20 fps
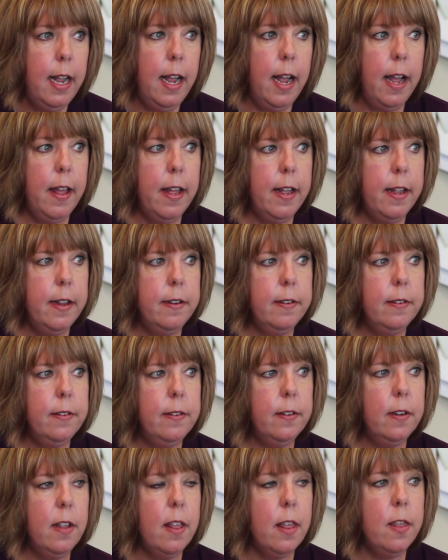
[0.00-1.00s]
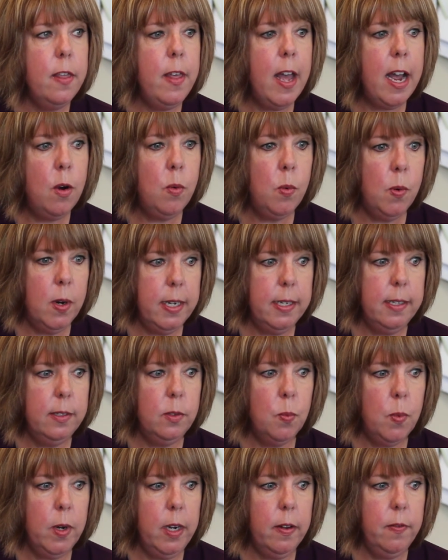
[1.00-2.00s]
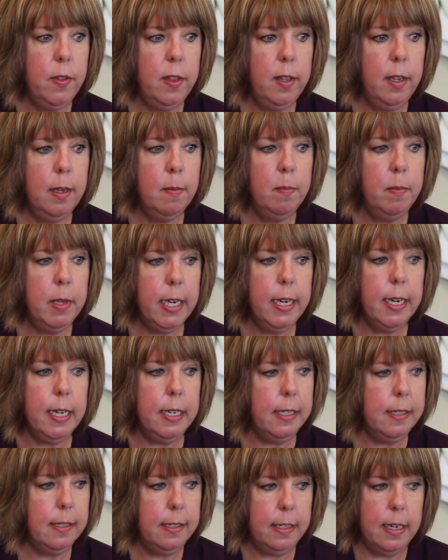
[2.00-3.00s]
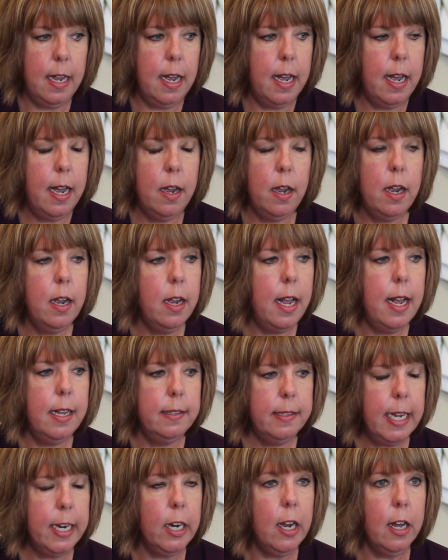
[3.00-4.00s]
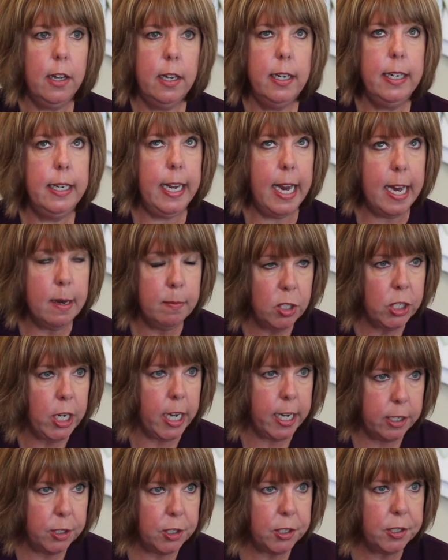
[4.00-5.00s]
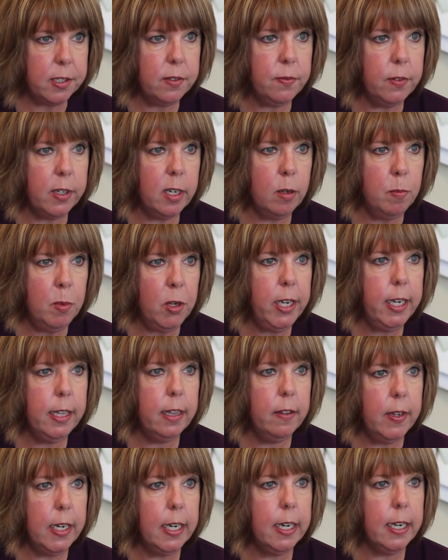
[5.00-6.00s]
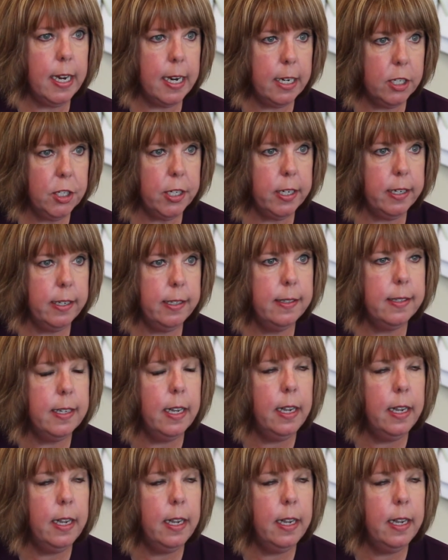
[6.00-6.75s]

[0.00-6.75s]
And that was one of the biggest, as I call it, game changers for Community Living Connections.